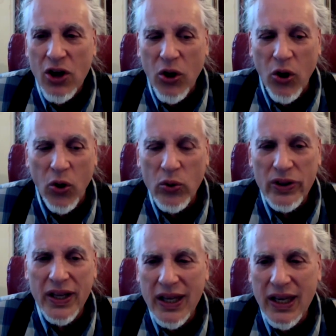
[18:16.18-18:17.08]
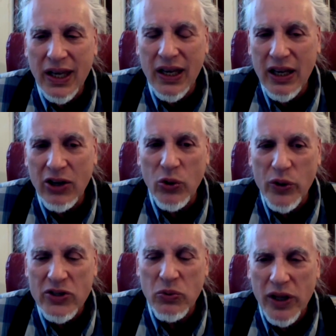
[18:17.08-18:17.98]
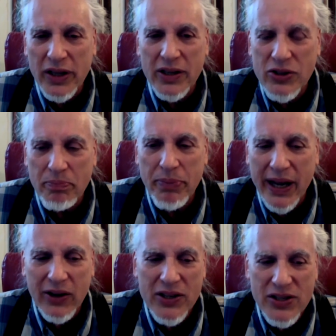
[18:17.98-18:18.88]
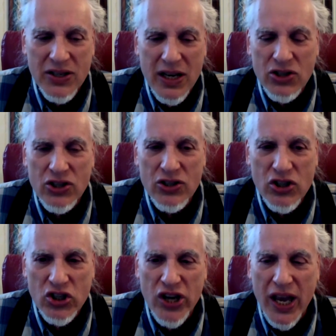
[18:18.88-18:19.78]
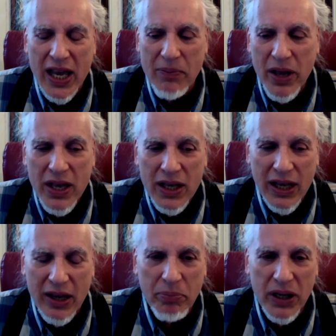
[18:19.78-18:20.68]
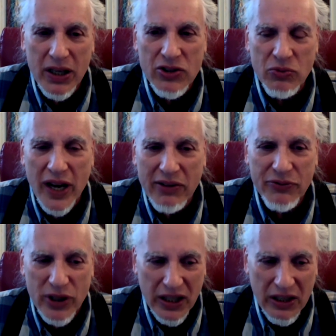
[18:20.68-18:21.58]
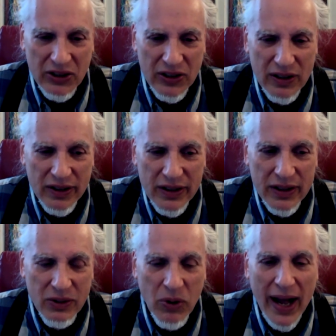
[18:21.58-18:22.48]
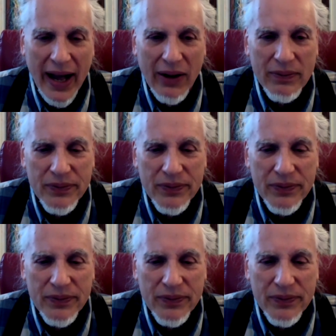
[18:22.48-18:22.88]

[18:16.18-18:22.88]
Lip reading: only he who is willing to bear his nation's shame can be its rightful leader? Wow,